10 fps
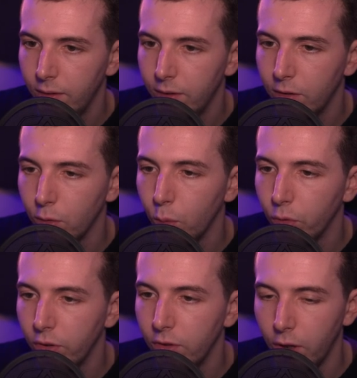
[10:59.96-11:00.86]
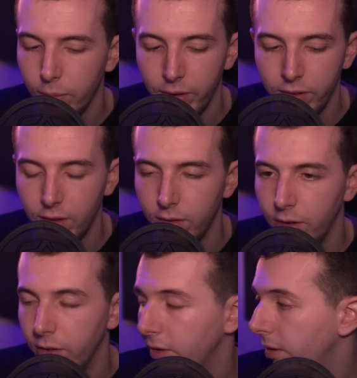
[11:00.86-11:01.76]
This is also done on my
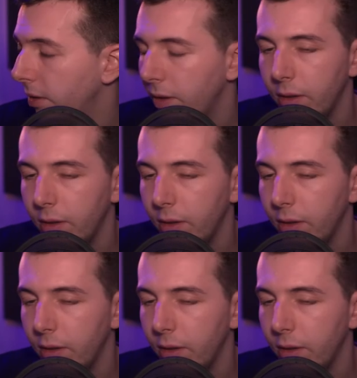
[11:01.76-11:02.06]
synthesizer.